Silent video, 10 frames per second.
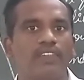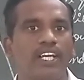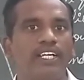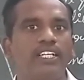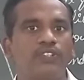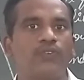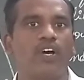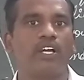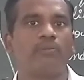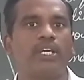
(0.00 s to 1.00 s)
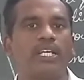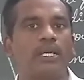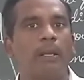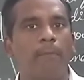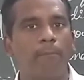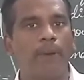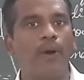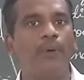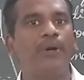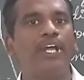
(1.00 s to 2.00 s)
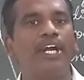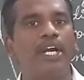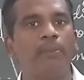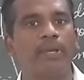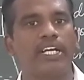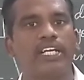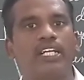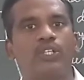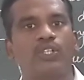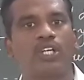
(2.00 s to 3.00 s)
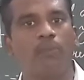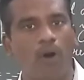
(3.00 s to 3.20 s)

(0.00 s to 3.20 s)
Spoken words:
it is forming powdered magnesium